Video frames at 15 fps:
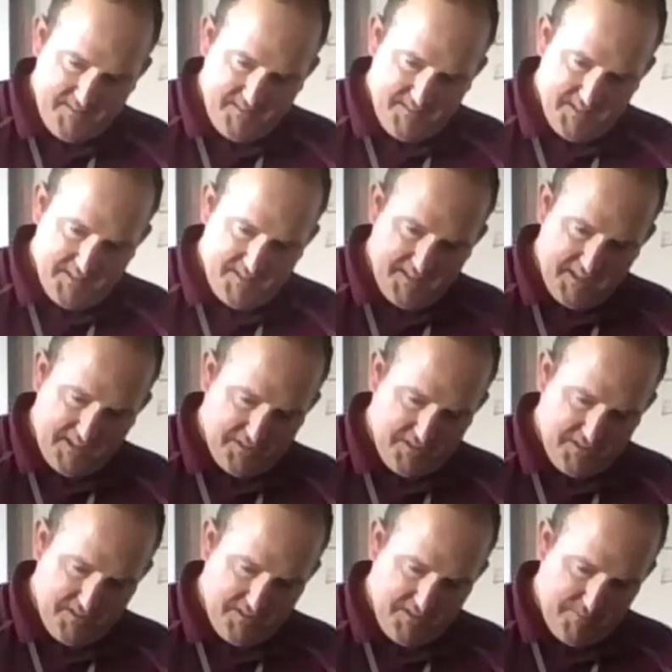This tells
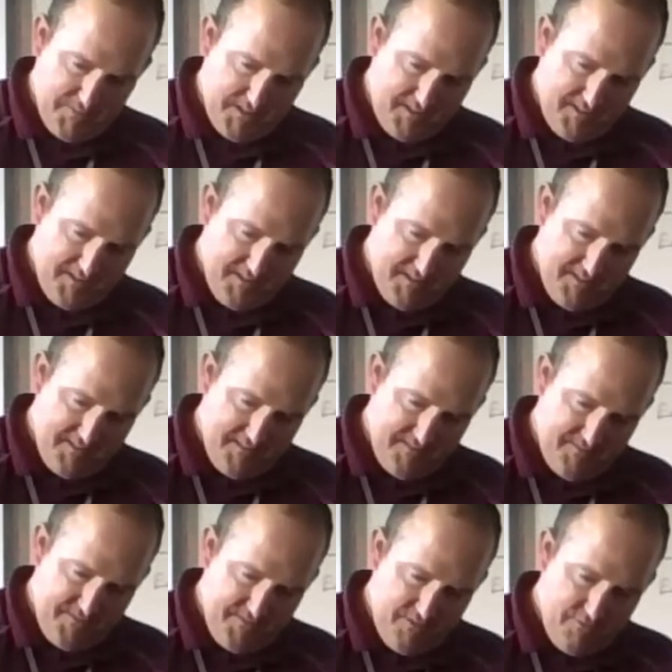you something.
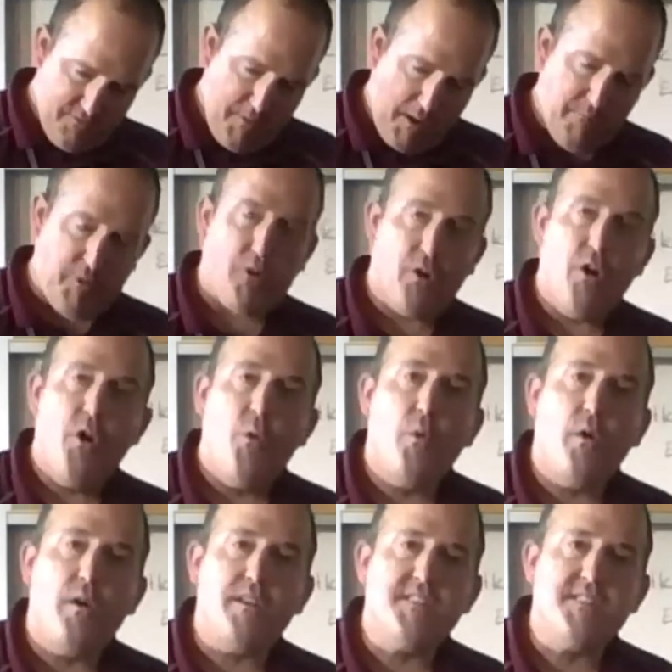Remember,
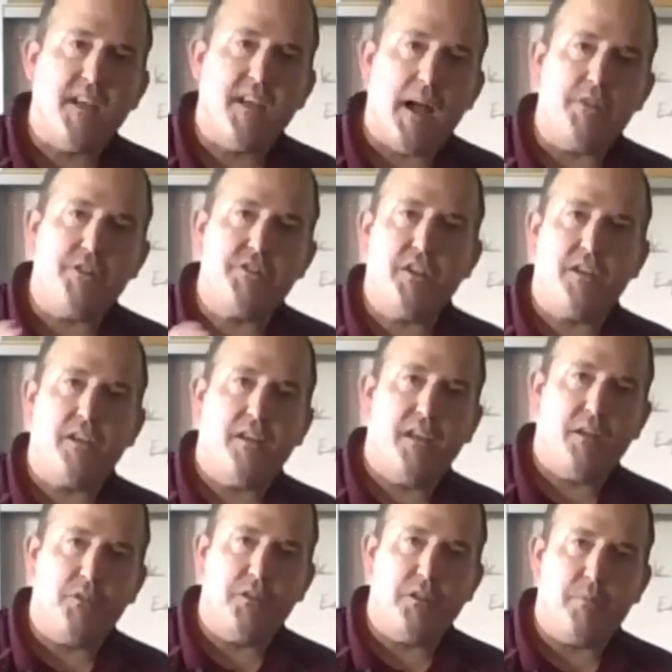we're establishing an
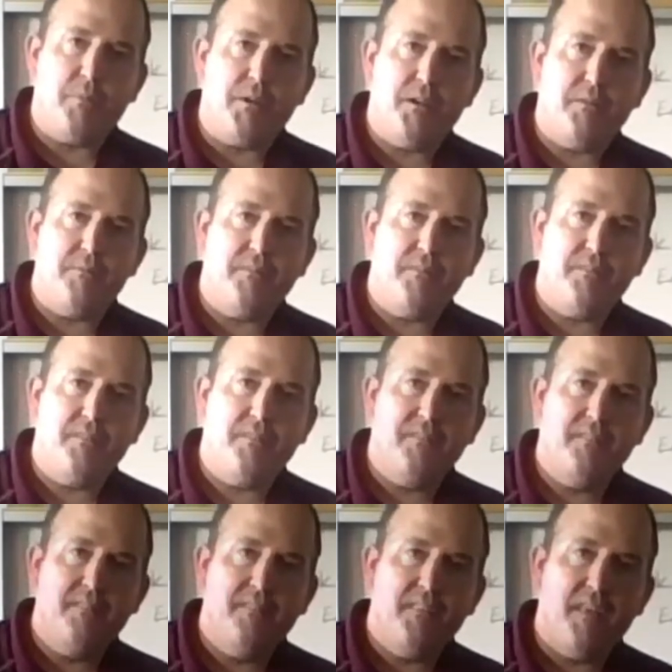equilibrium
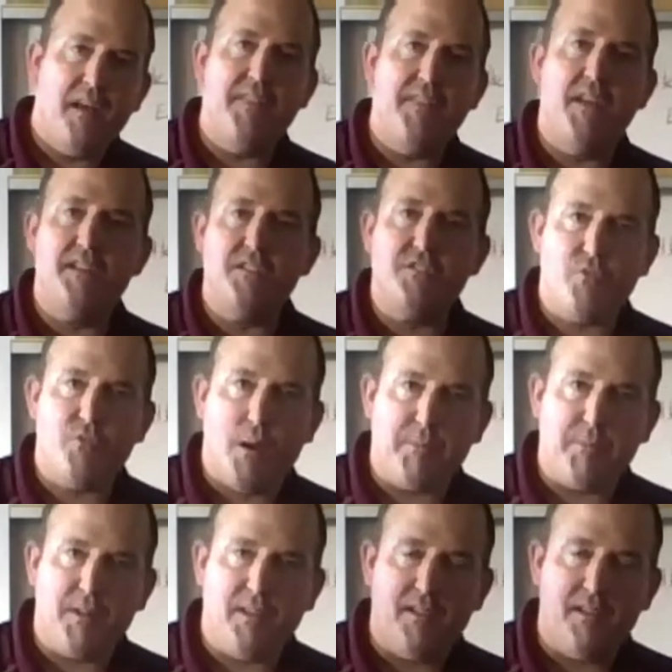and then
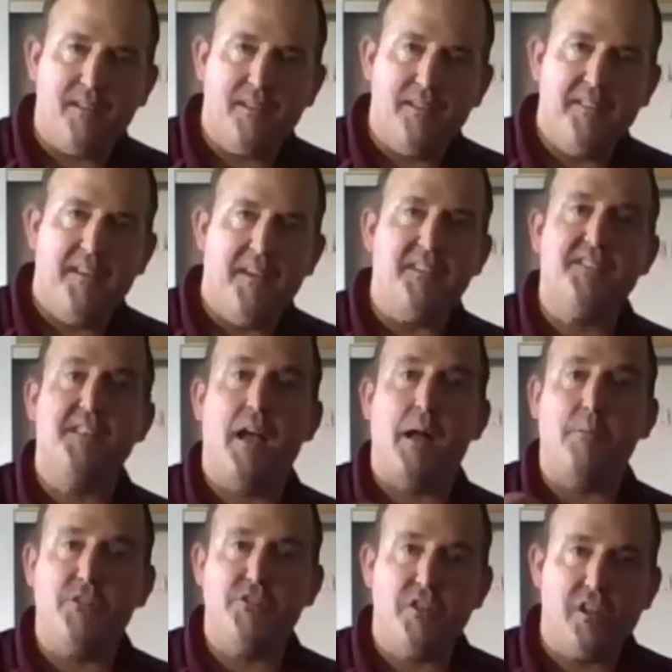disrupting it.
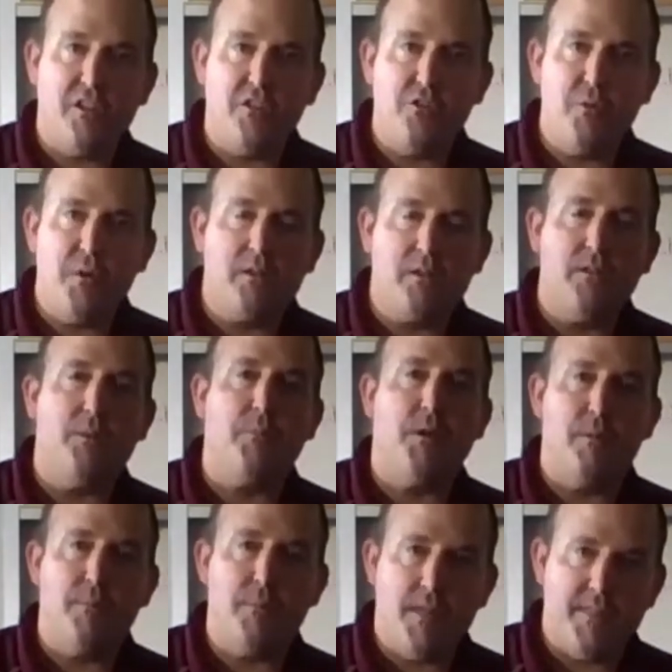Establishing a new
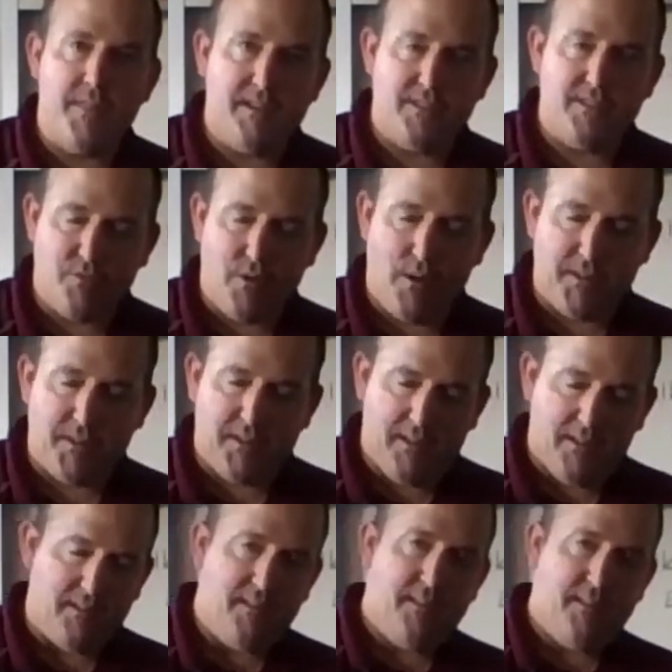equilibrium and then disrupting
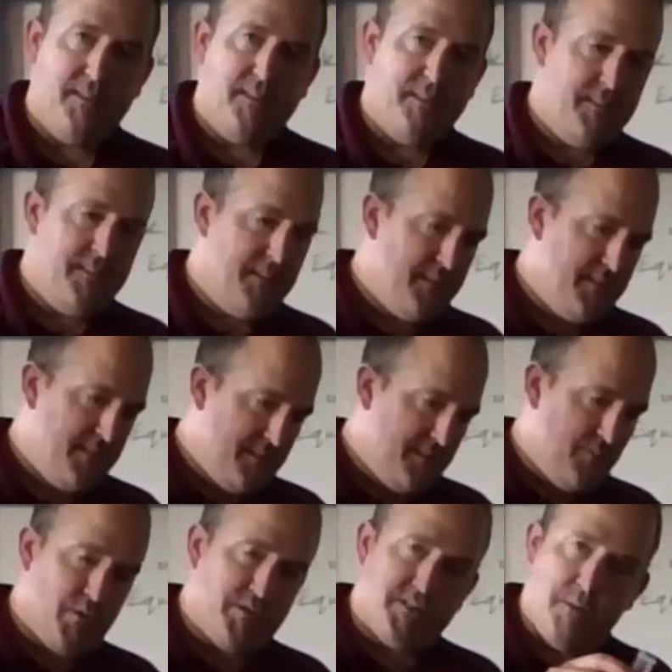it.
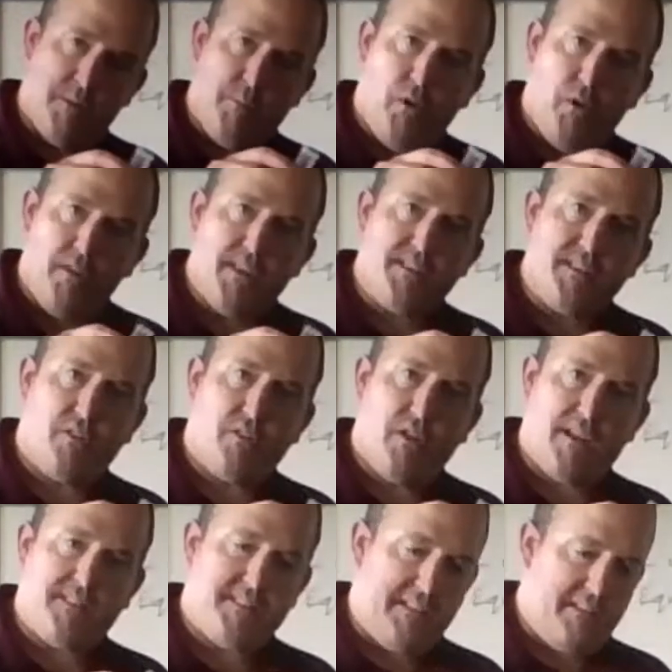Once I pour this
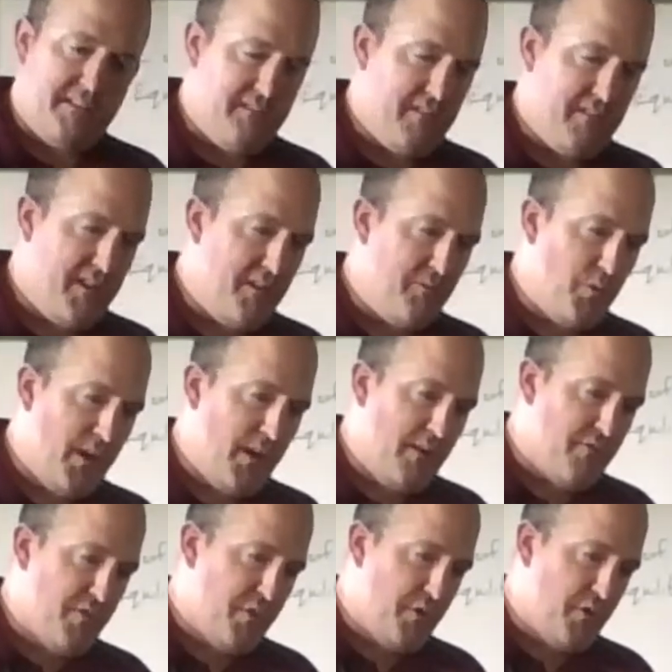grad cylinder in, we'll have
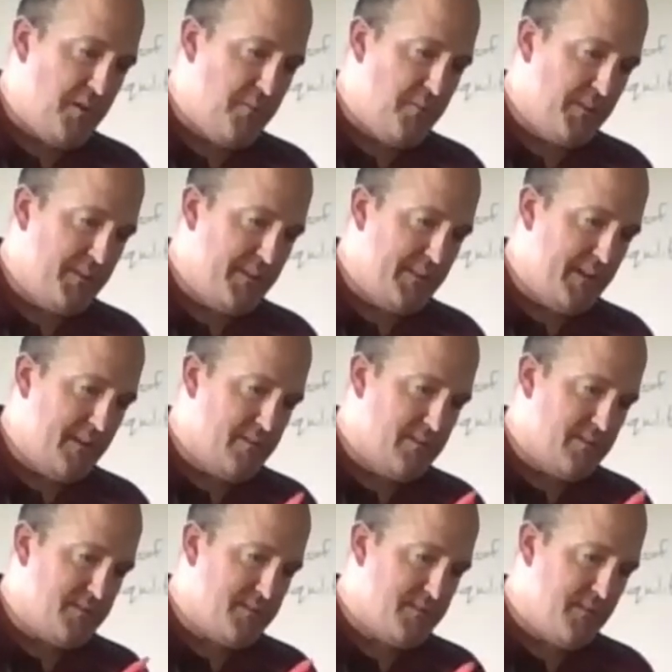30
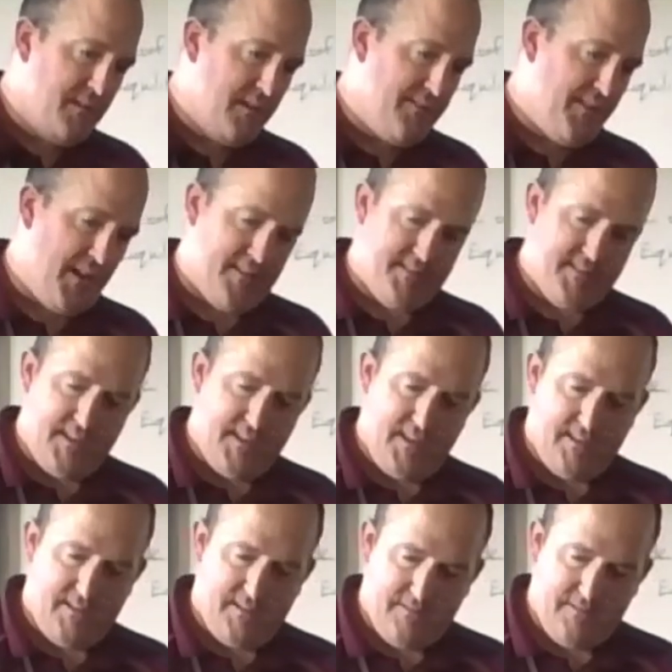milliliters of acid
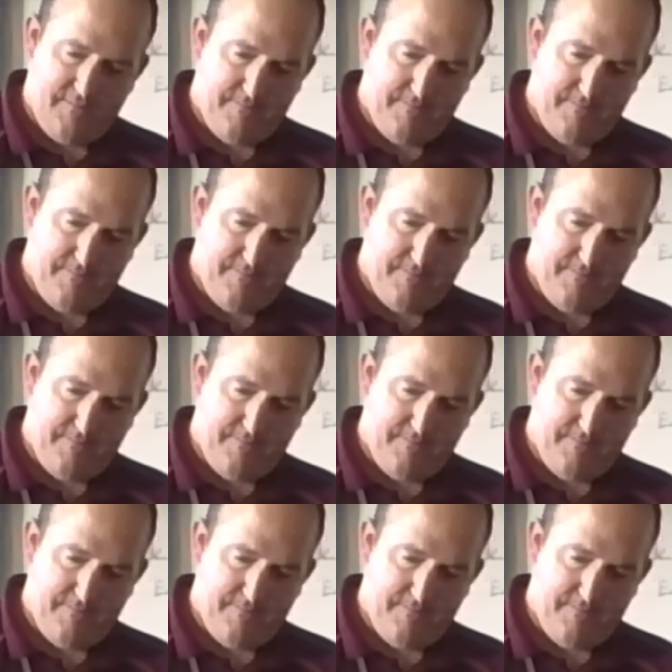added.